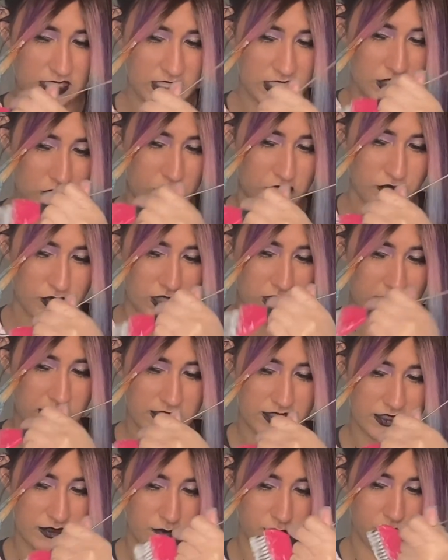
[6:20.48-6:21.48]
and just really
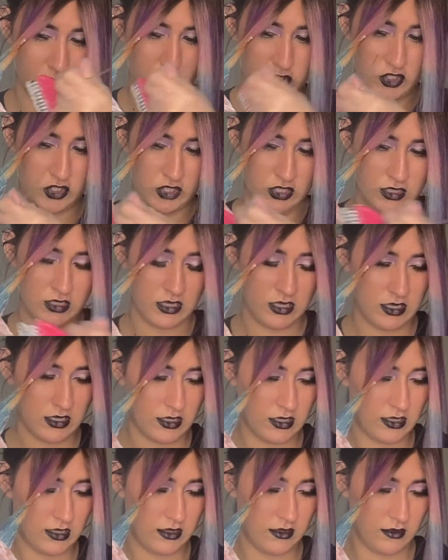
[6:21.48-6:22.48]
smush
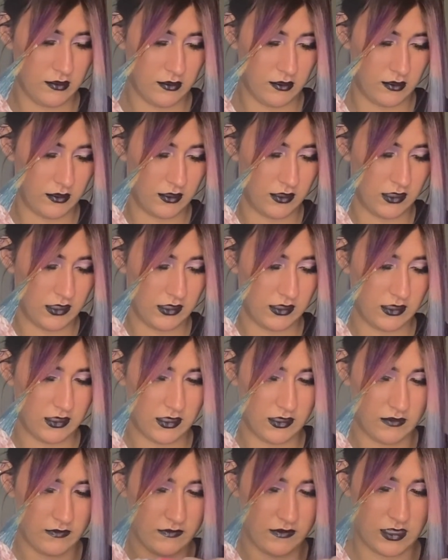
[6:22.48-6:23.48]
all
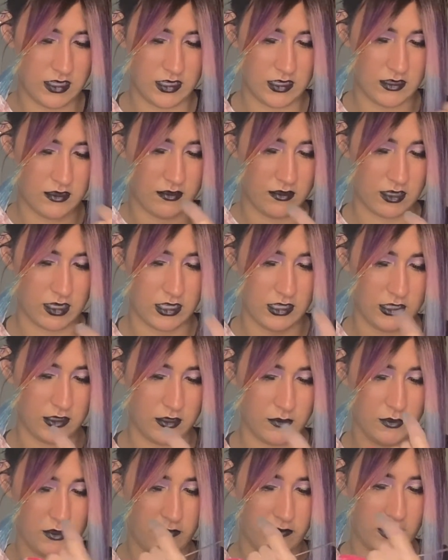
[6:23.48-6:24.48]
of the color
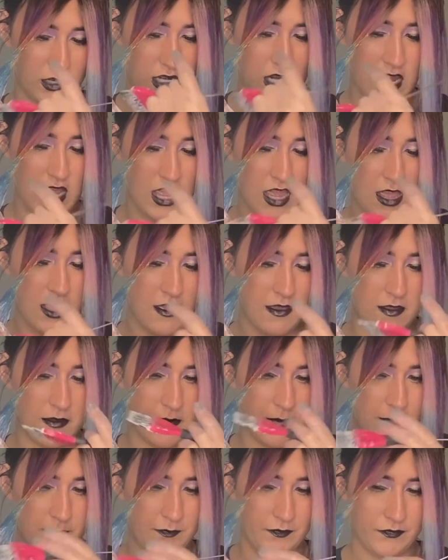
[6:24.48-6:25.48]
remover
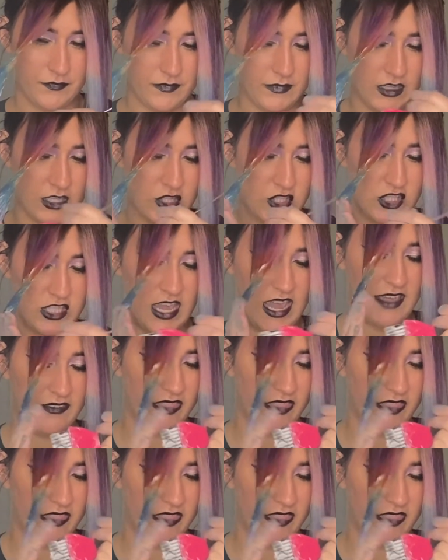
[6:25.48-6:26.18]
and just add